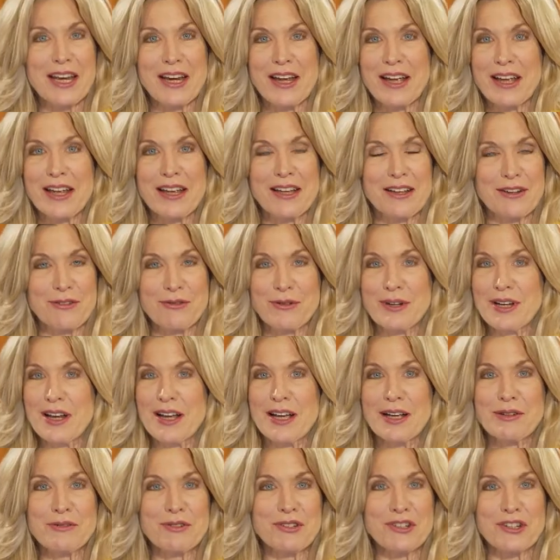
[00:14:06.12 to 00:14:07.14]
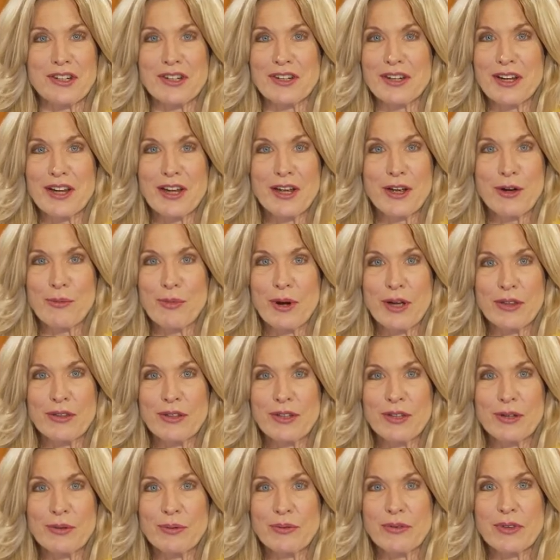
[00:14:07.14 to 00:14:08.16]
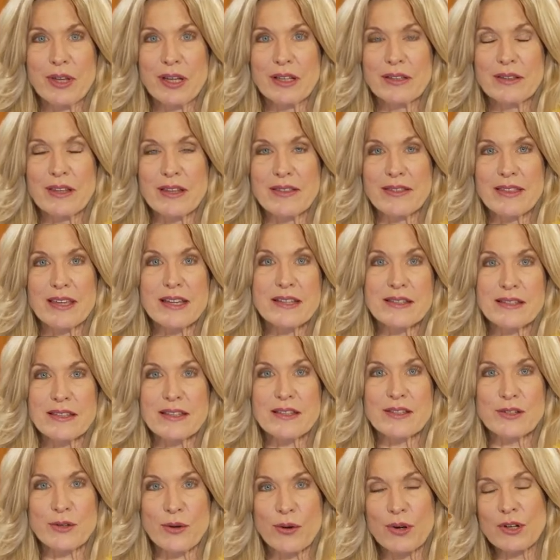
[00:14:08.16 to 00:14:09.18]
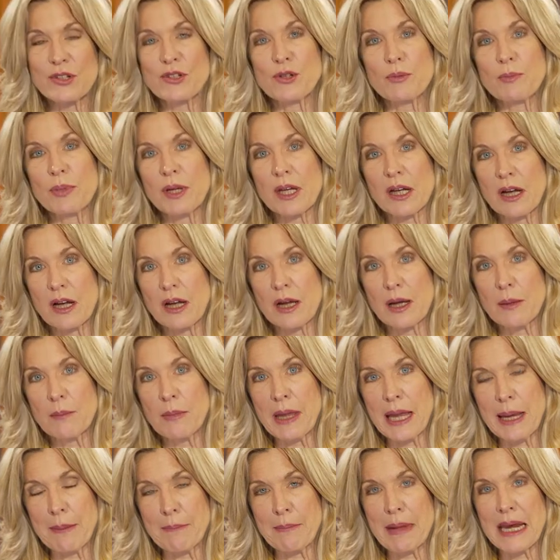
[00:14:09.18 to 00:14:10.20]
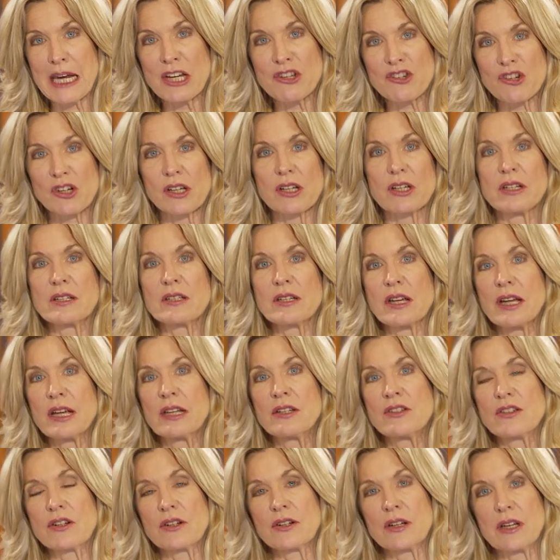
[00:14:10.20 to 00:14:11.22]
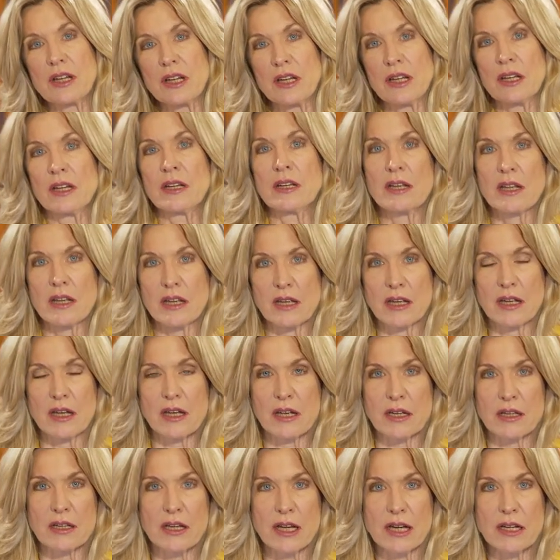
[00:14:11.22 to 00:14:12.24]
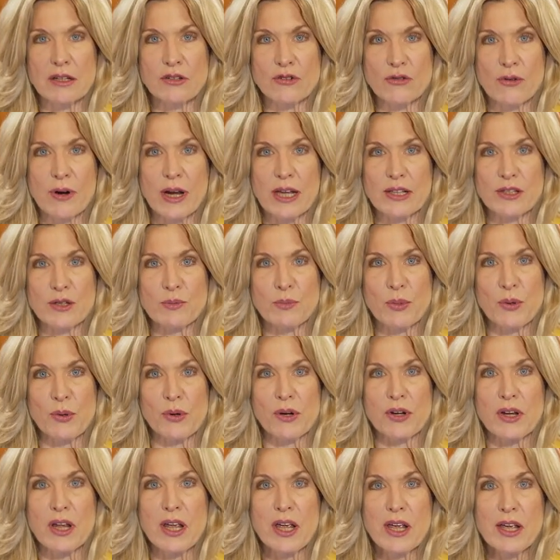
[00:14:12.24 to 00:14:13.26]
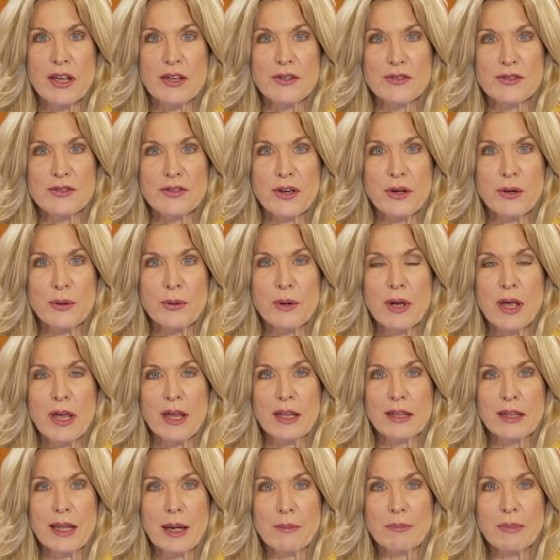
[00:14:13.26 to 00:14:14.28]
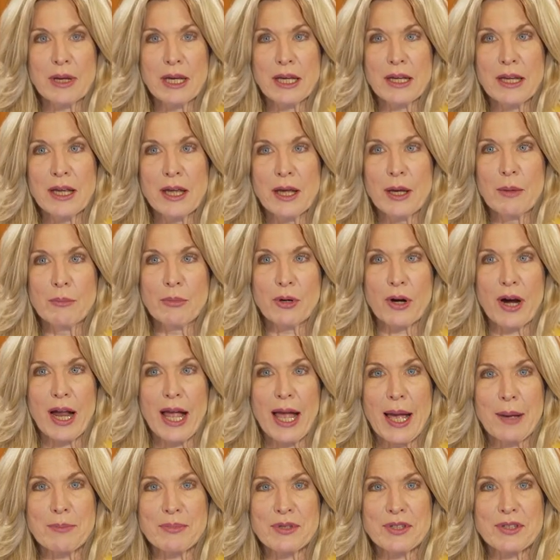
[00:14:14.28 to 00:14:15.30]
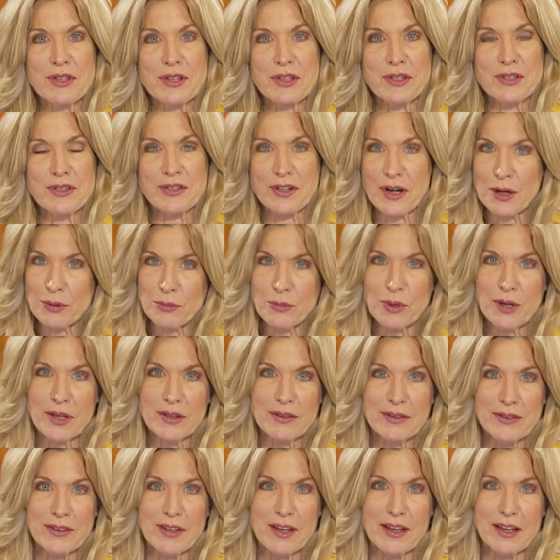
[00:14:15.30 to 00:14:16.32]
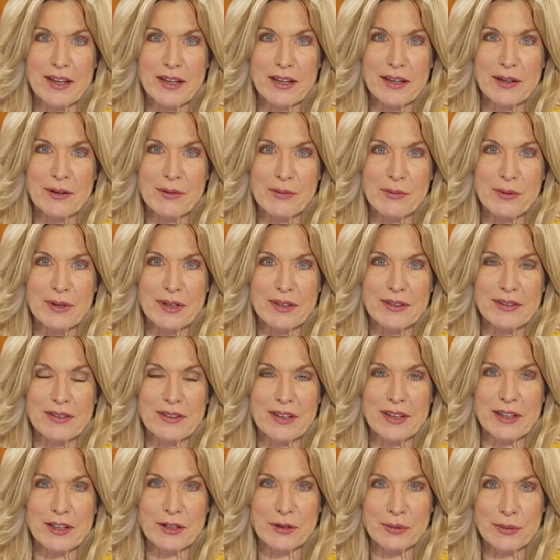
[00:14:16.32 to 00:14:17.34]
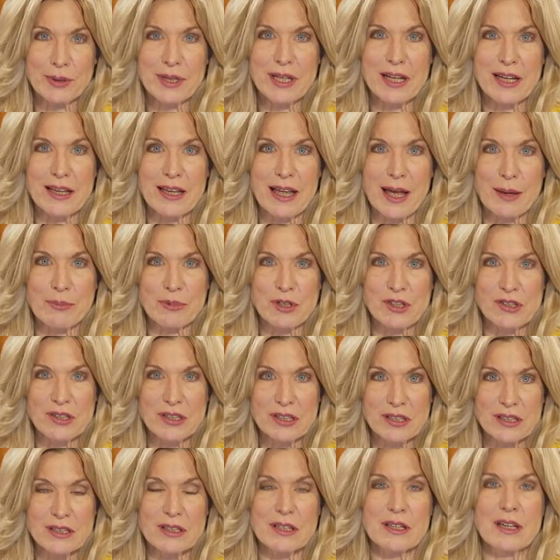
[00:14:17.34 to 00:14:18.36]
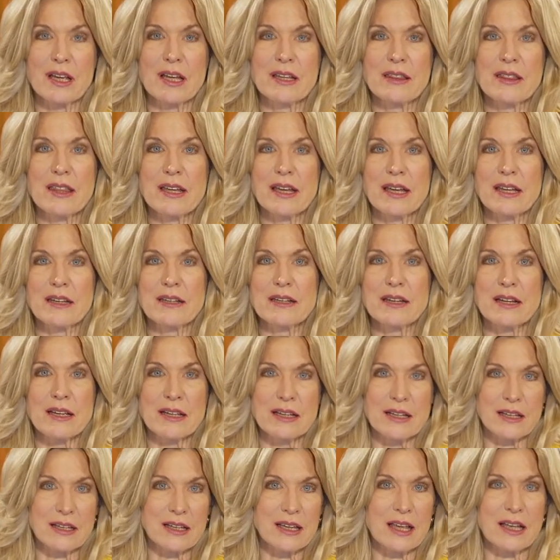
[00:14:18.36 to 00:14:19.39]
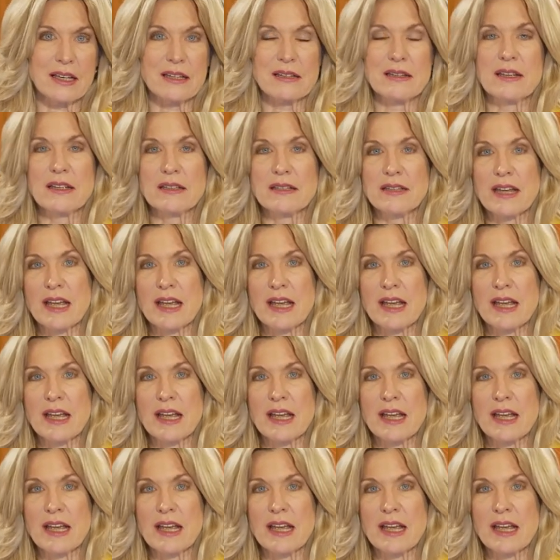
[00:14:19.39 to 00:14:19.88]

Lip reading: and green hydrogen, whether you think that this is going to become a major contender in transport. So let me perhaps start with Corina APACHITE and then get a